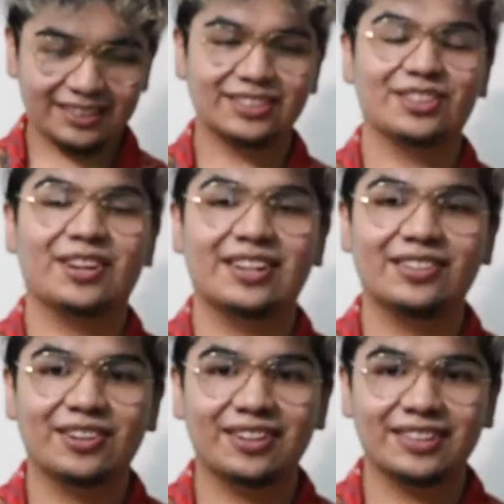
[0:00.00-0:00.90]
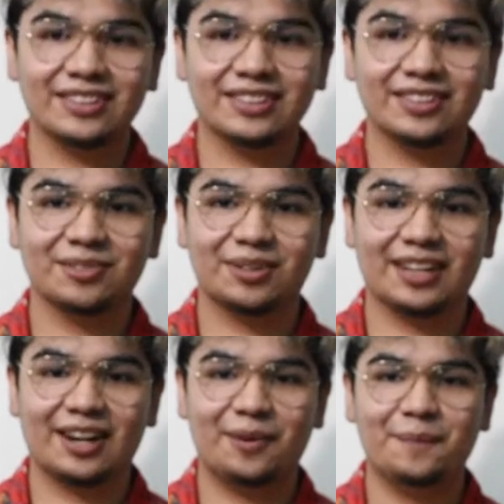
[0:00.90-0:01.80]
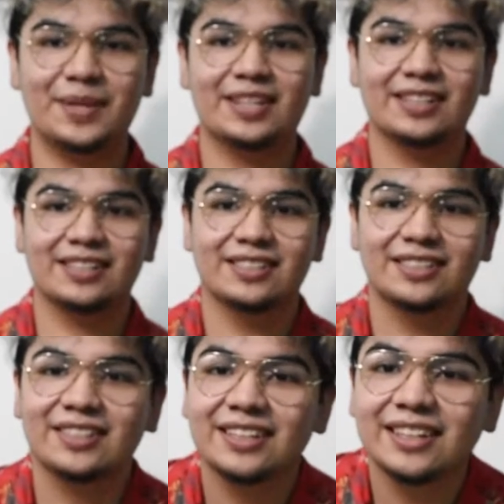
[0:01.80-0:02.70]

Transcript: So I don't know how this is gonna work out because